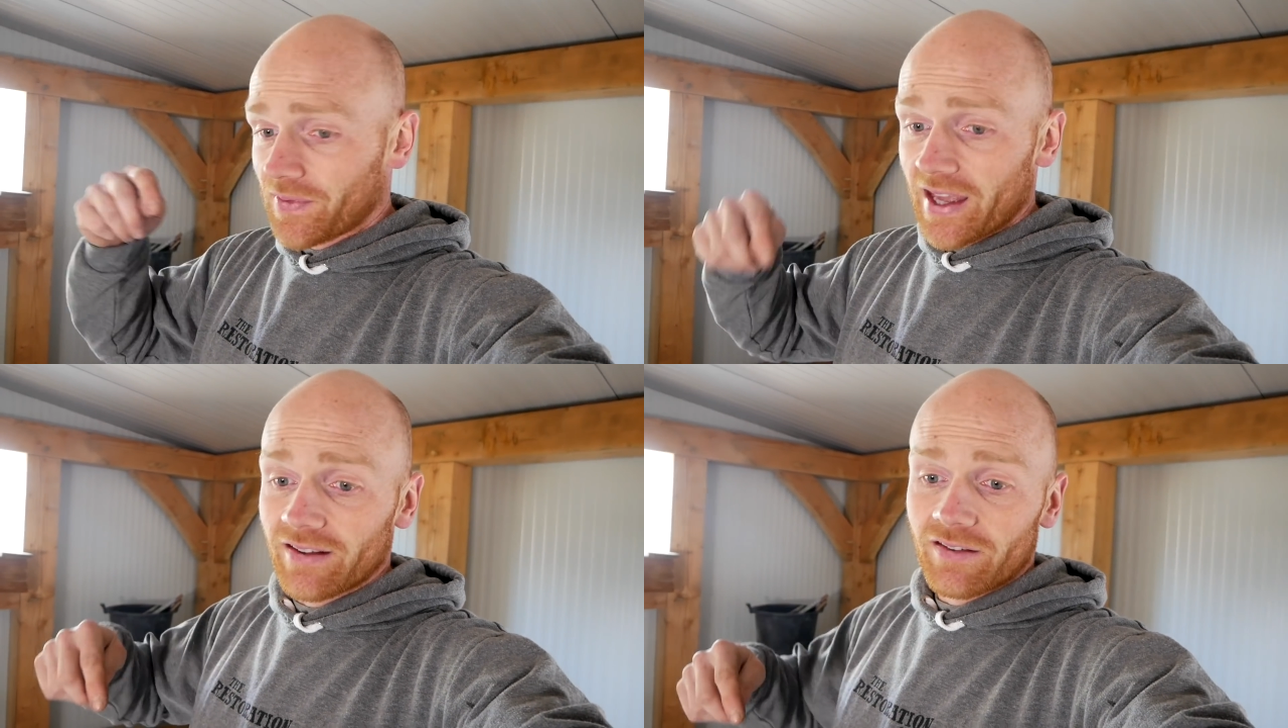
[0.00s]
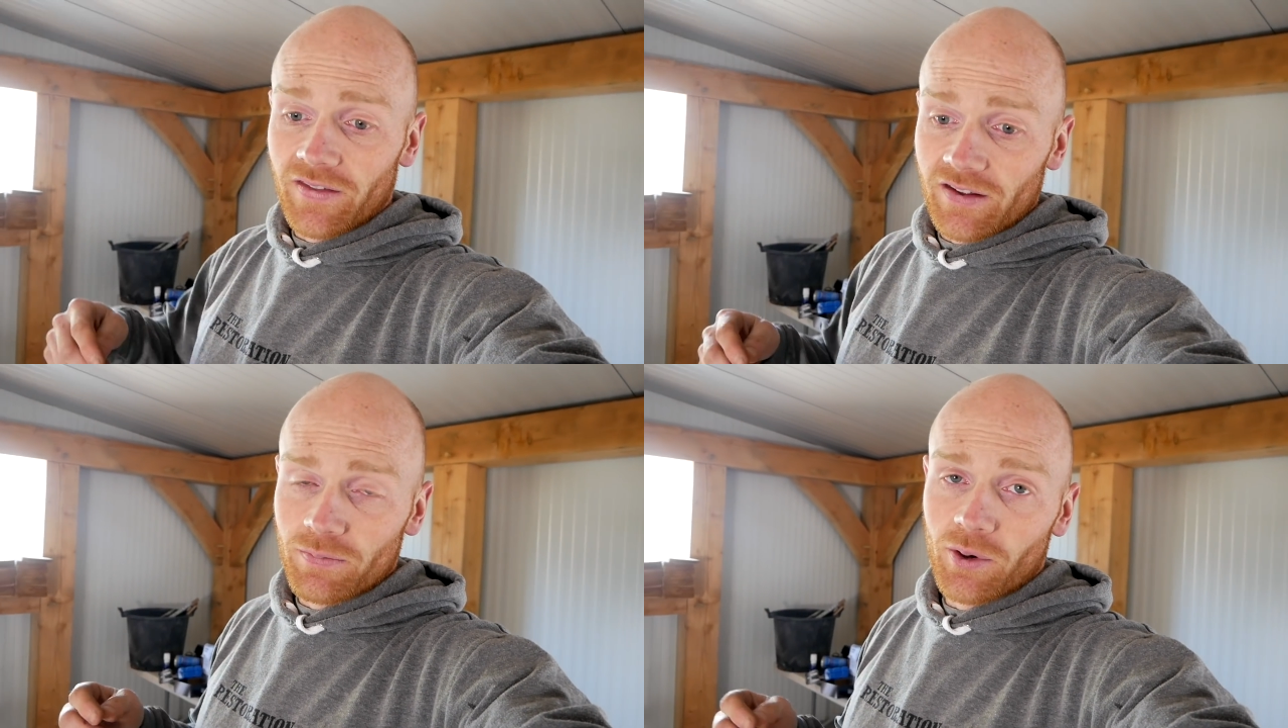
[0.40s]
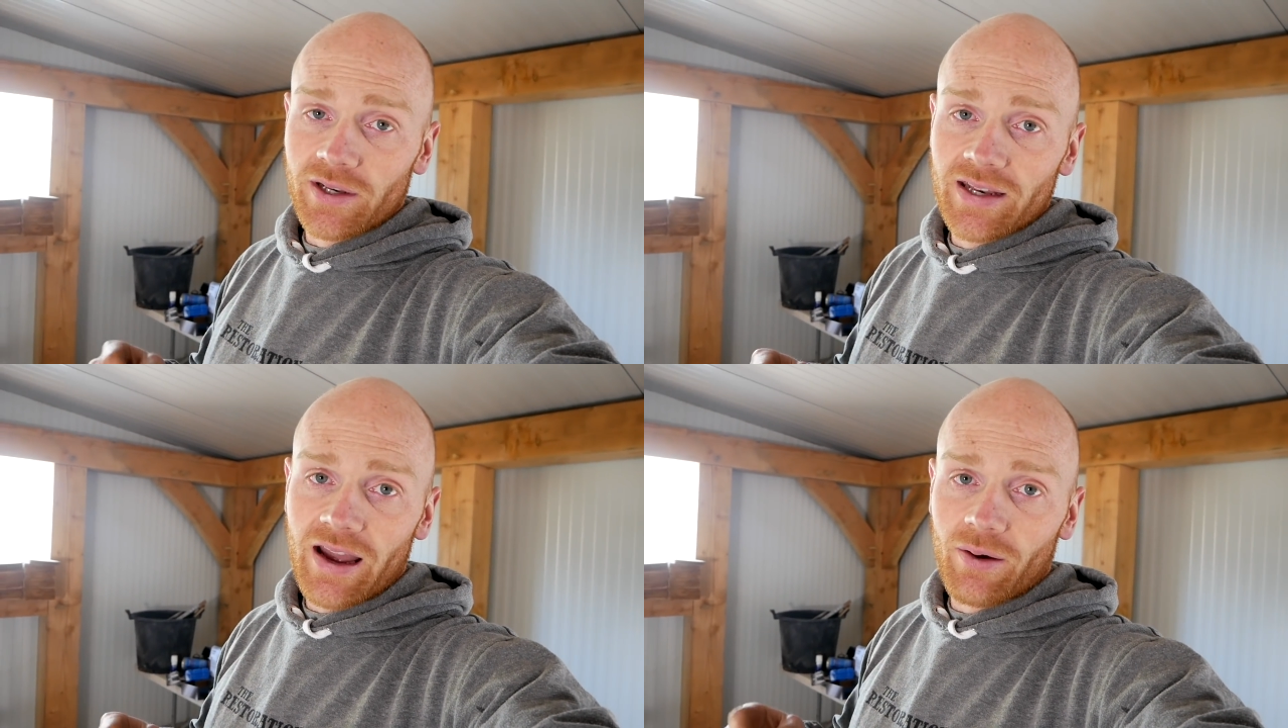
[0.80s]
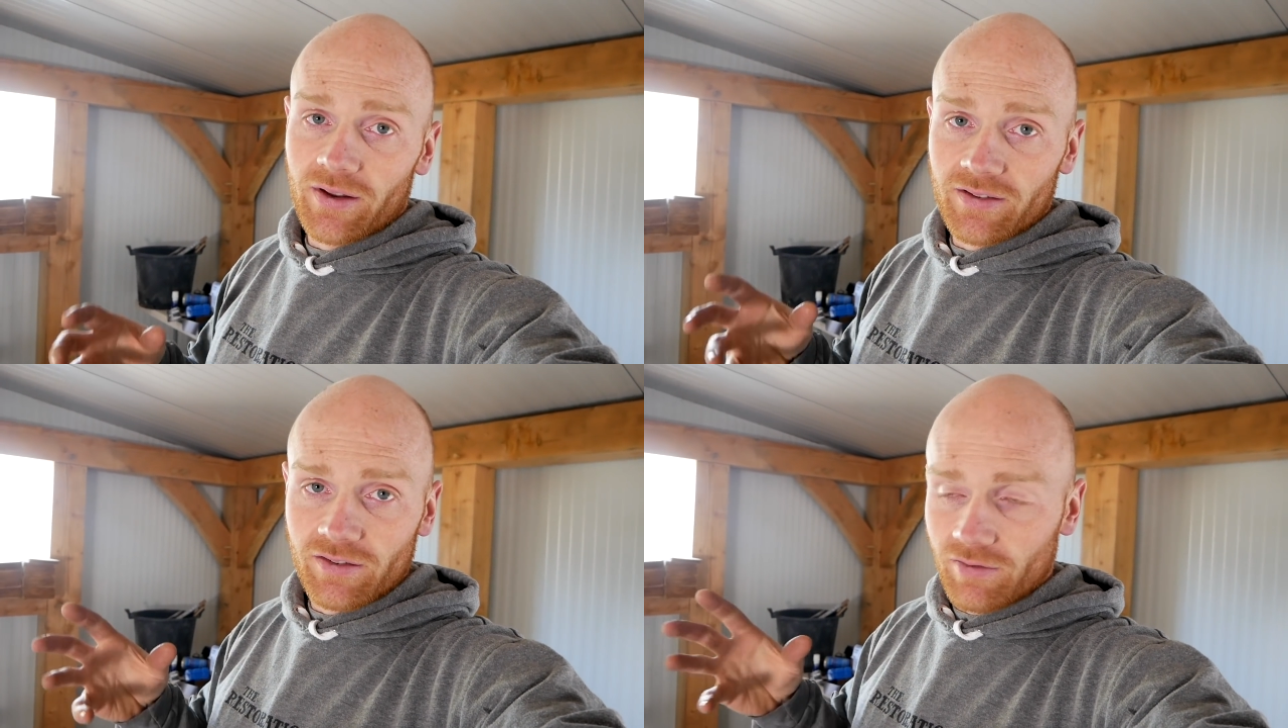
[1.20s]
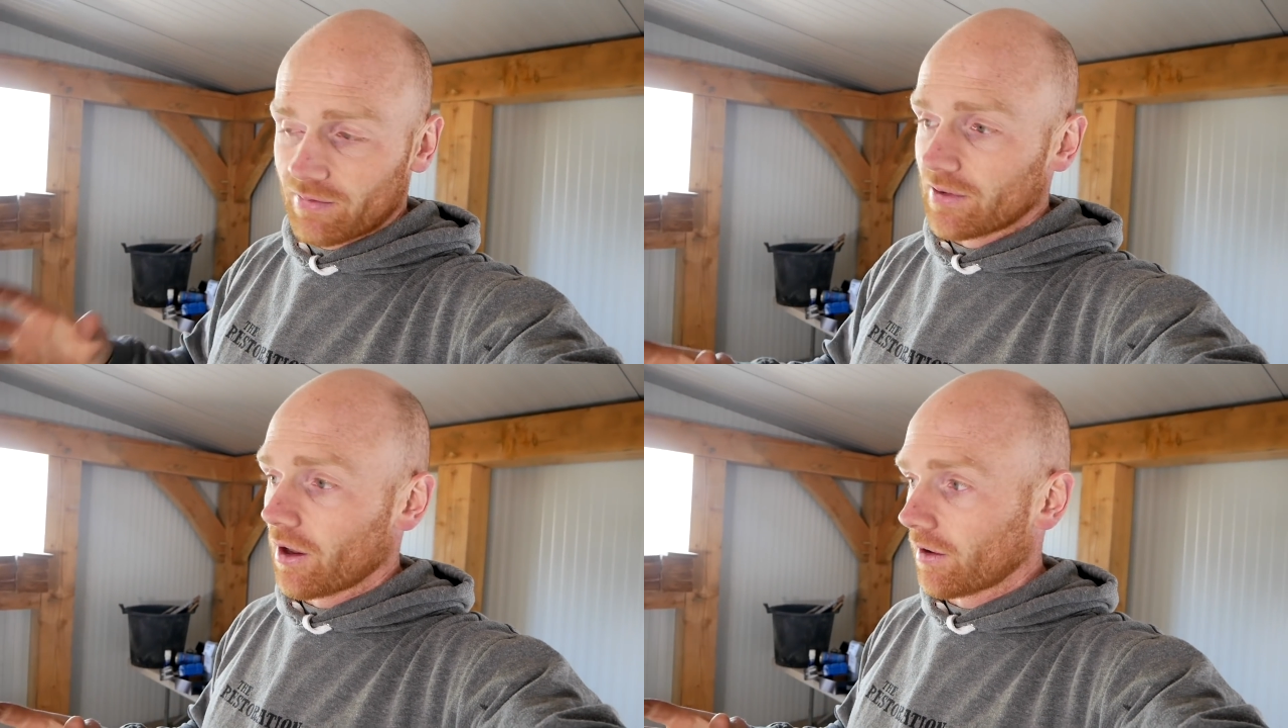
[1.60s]
getting to this point now, it's
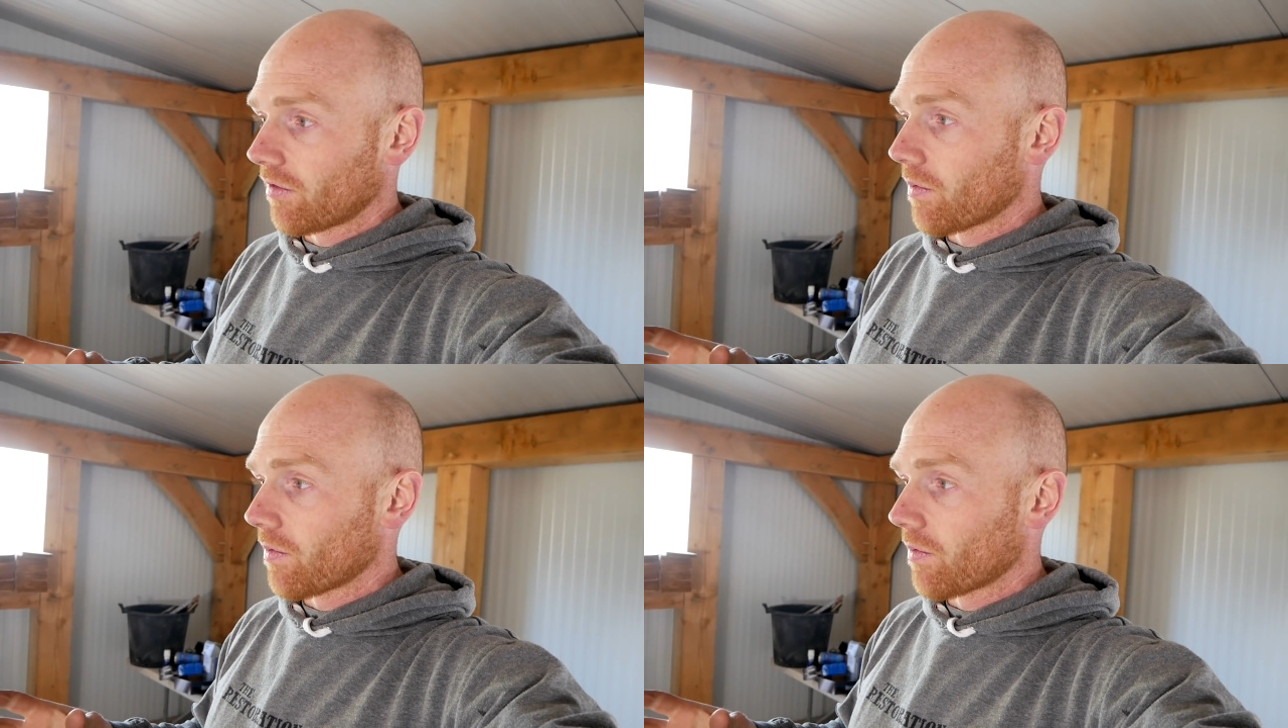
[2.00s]
nice